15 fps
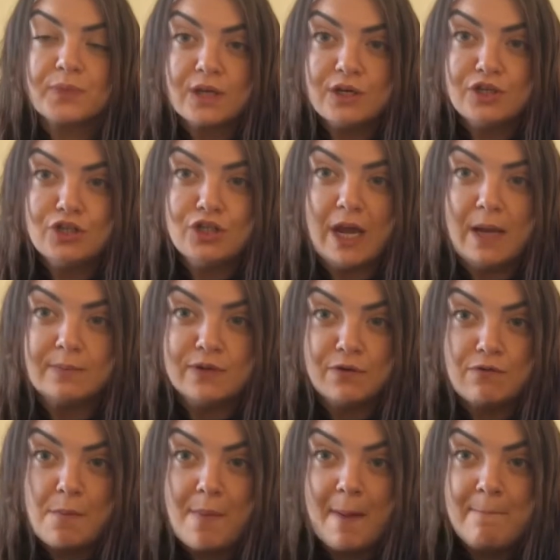Shape. So
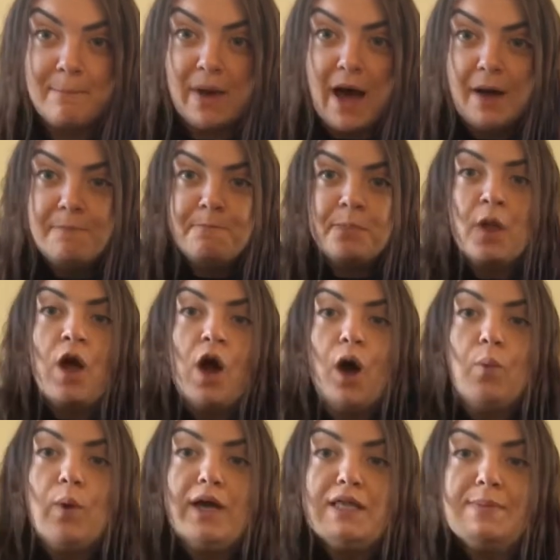remember, a
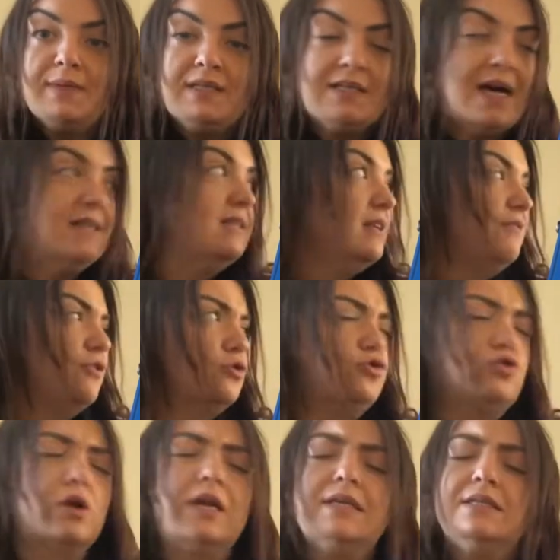way that Miss Tyson, if you're
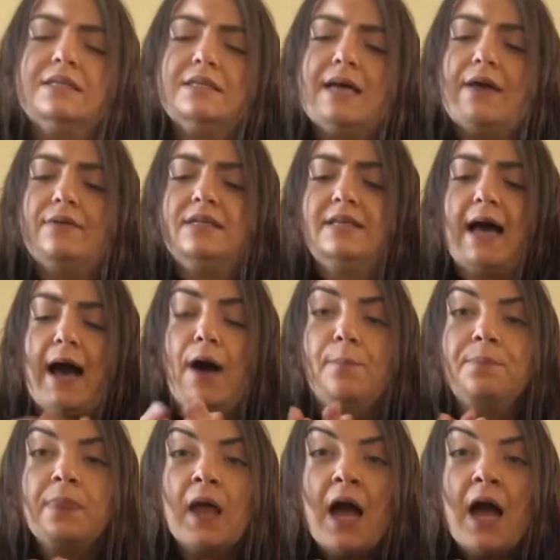struggling to sound this out,